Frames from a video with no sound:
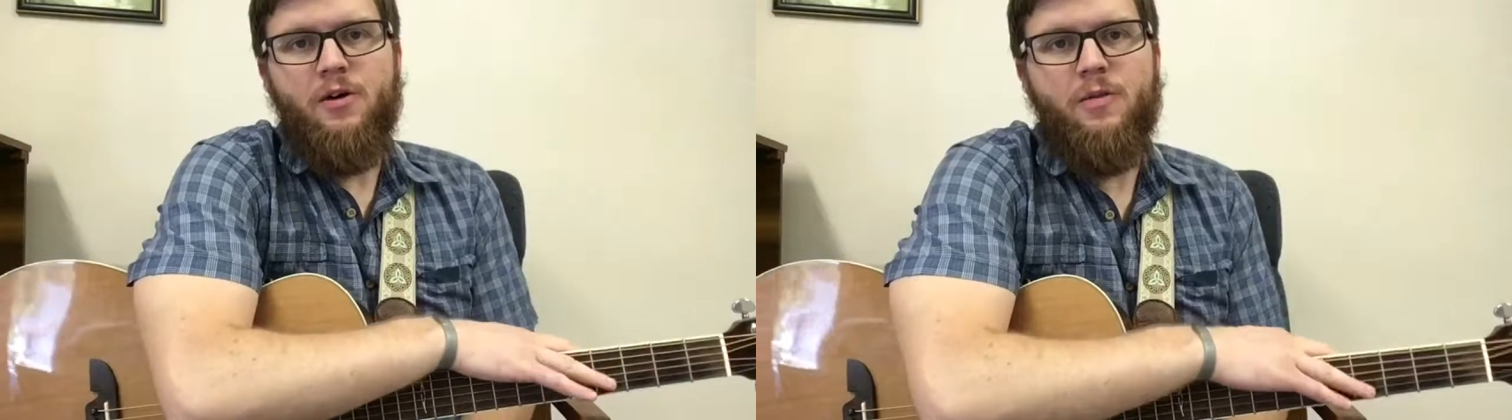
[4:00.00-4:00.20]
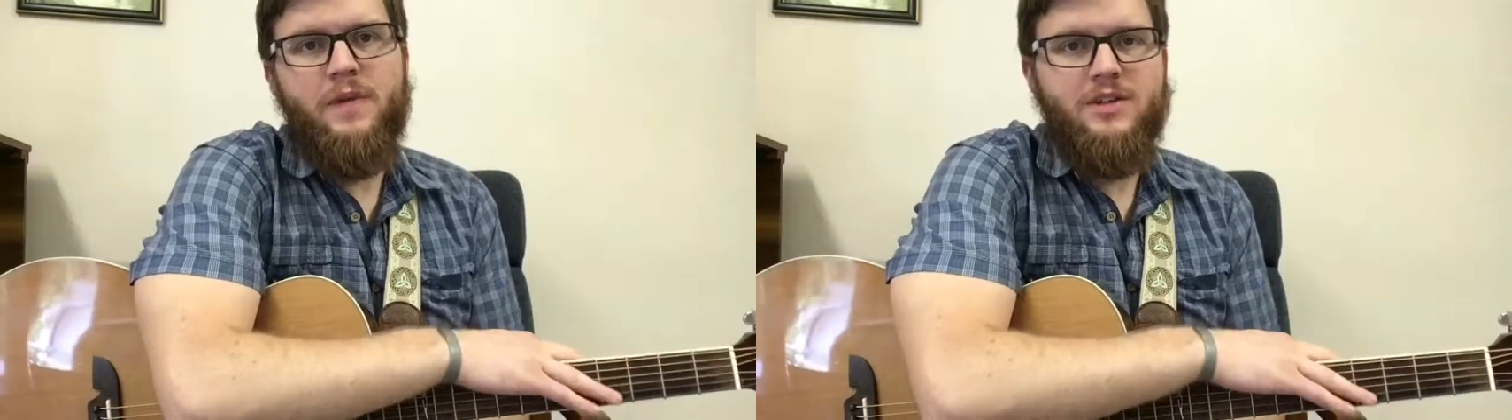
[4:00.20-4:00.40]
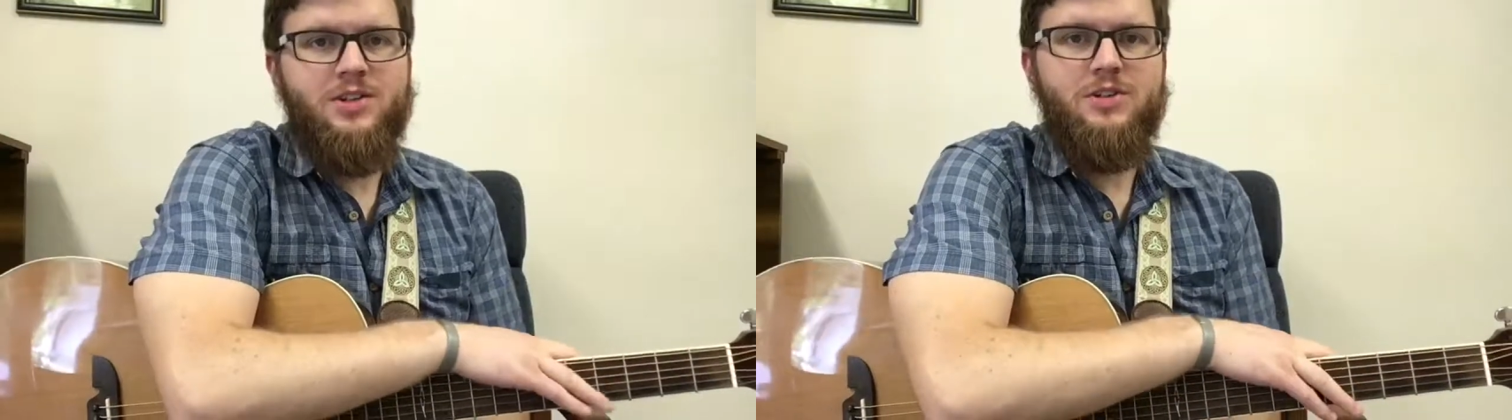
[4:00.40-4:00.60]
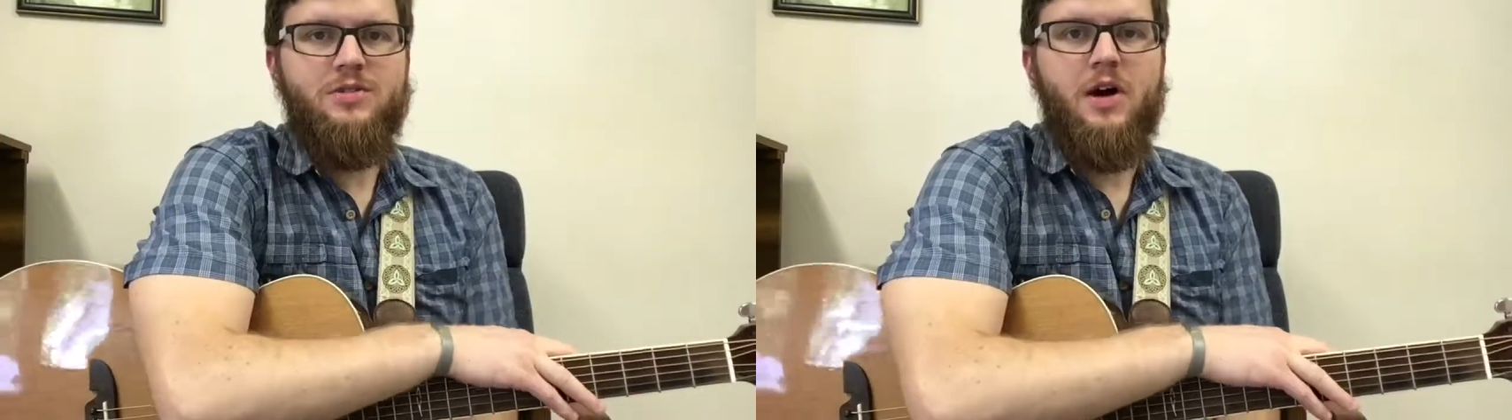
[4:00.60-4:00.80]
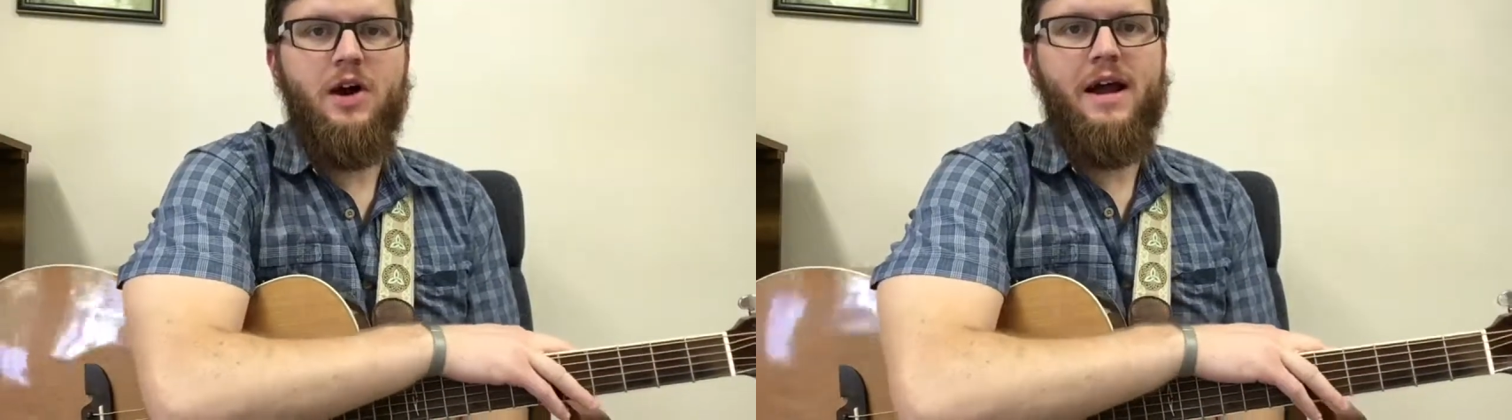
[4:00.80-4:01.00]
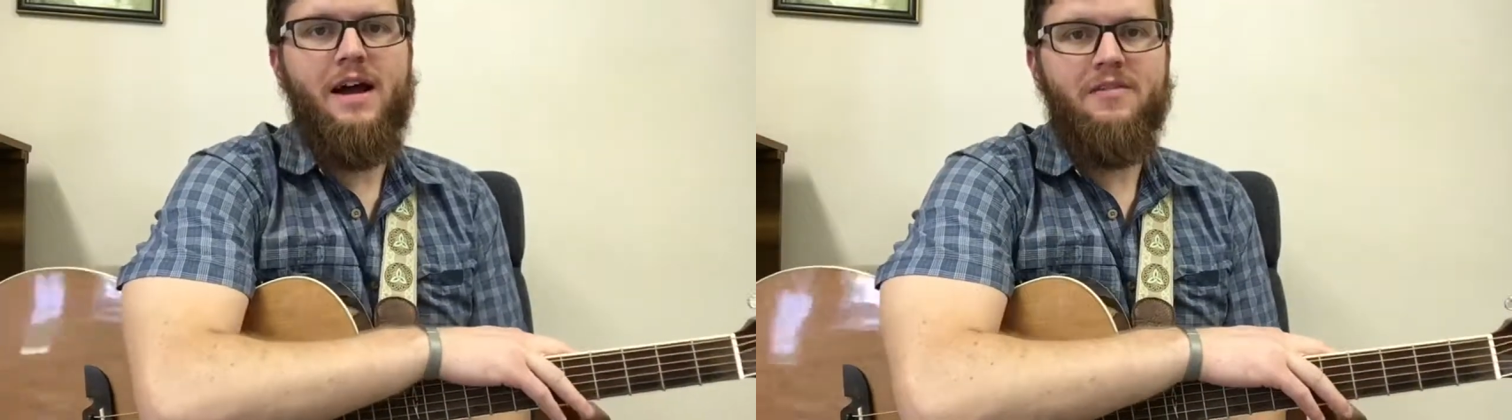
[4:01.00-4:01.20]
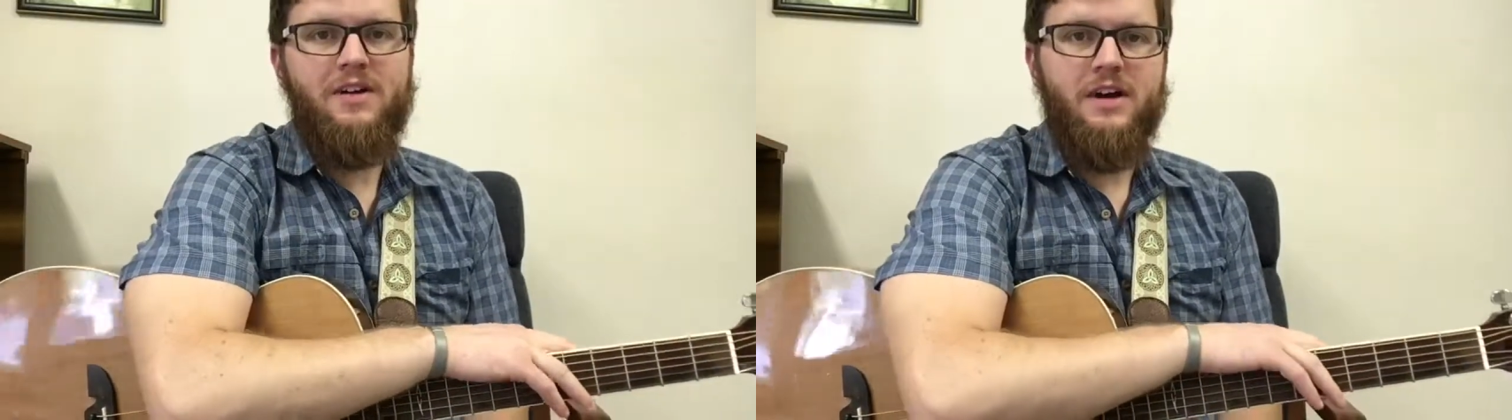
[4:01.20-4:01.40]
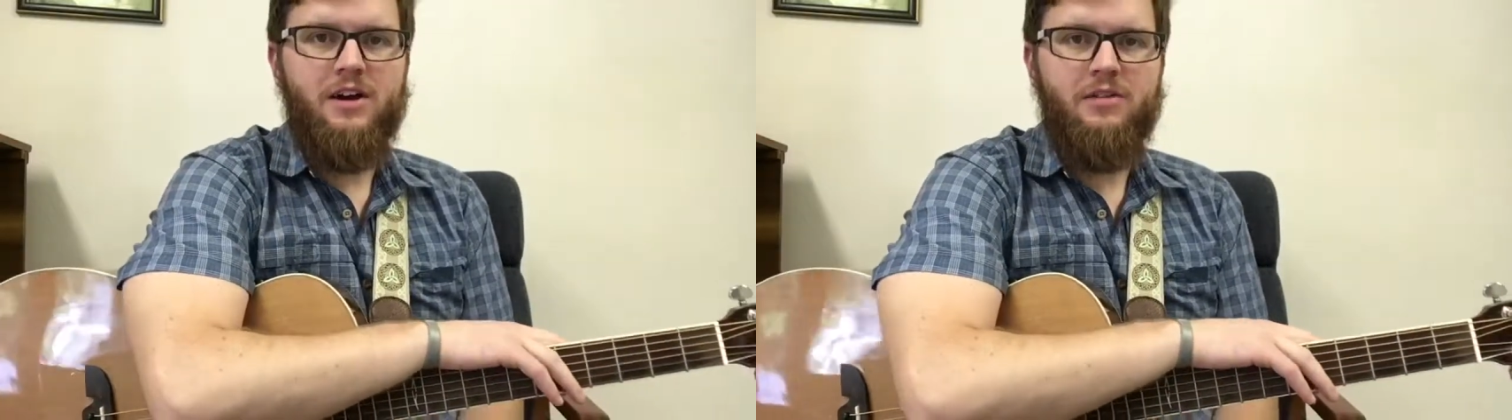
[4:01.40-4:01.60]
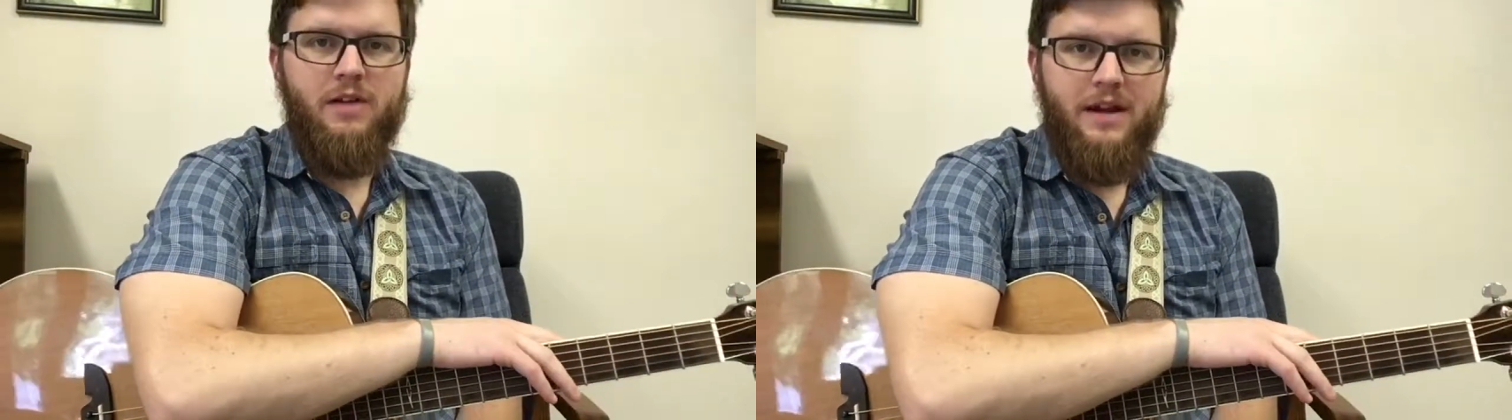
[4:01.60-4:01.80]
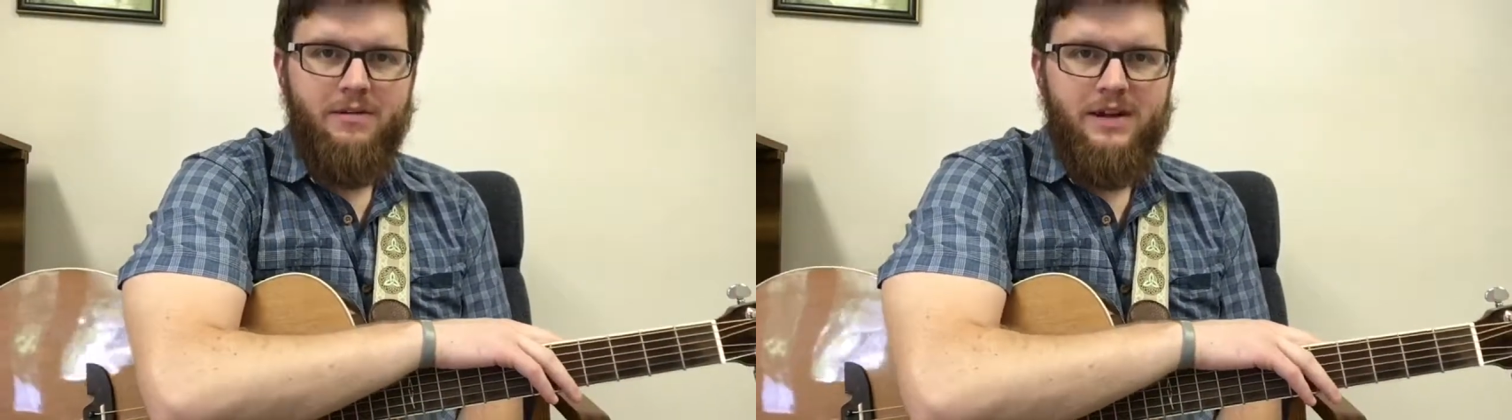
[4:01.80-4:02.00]
hope that you are having a
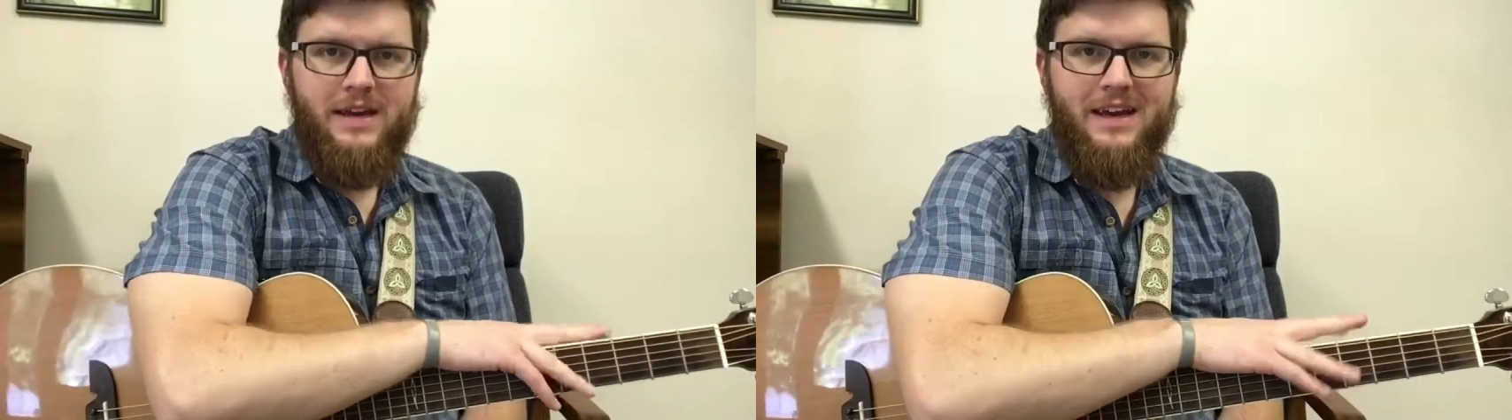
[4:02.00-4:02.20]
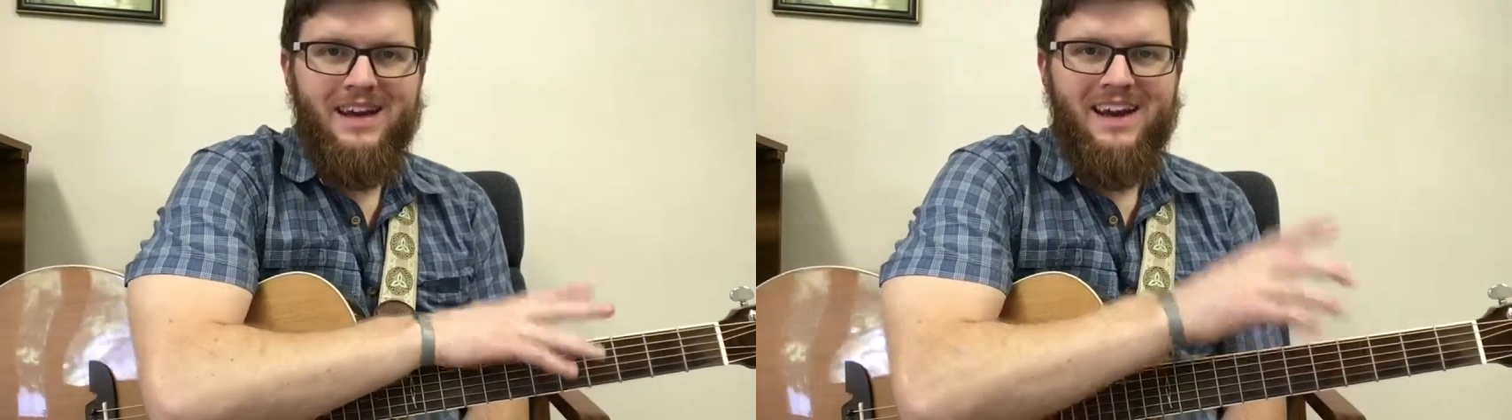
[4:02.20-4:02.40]
great week,